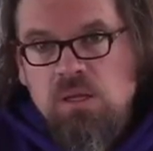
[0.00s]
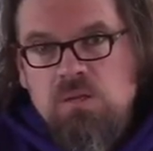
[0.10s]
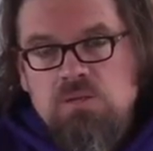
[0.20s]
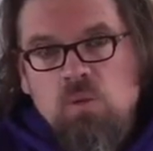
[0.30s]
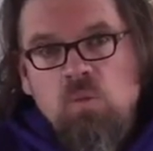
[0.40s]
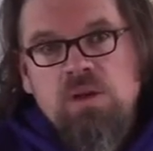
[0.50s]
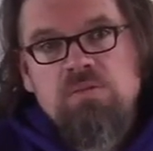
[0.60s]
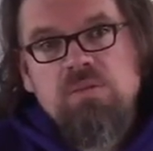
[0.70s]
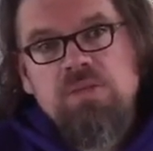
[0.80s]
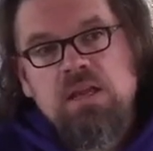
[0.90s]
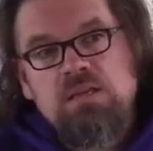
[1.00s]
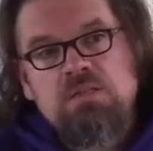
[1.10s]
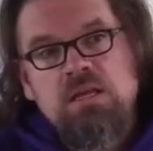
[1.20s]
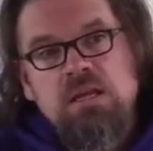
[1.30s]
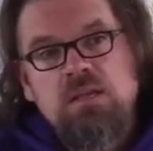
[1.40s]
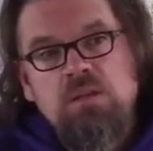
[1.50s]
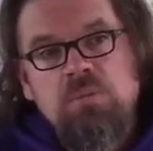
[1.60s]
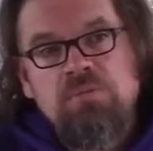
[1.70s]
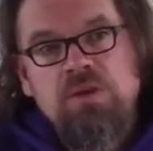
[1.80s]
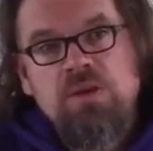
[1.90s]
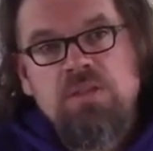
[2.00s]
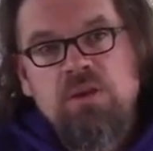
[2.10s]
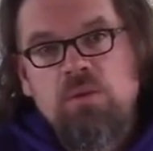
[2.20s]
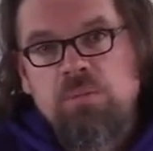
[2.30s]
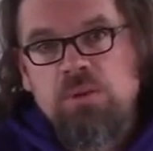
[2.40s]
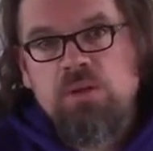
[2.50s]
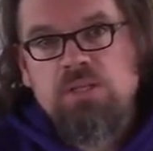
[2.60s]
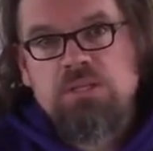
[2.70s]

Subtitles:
So one of the things that can be very therapeutic